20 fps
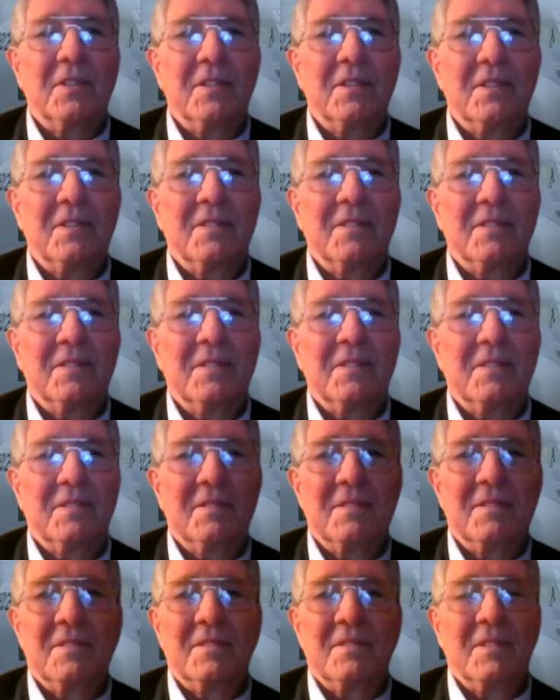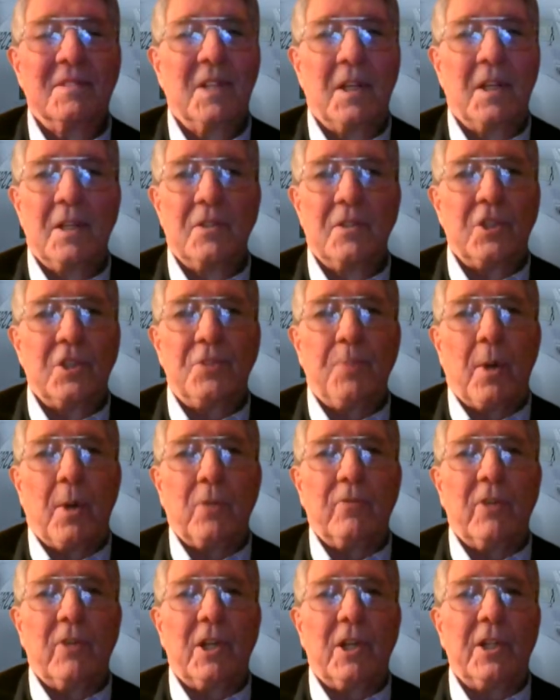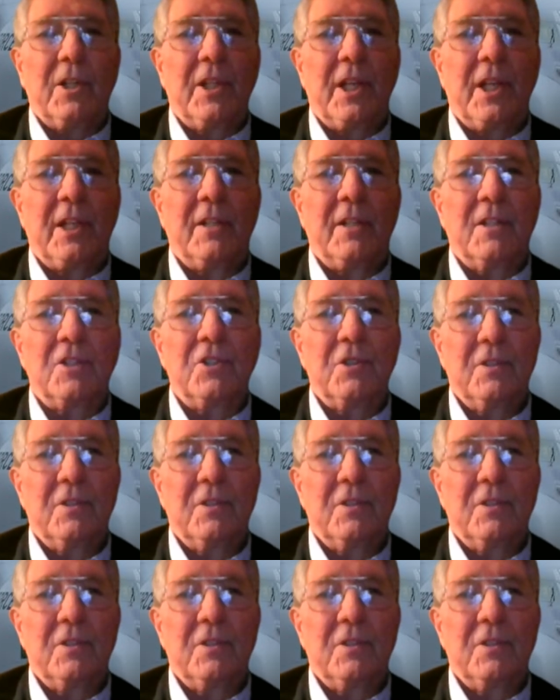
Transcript: definitely. Oh yeah, she spoke very good English.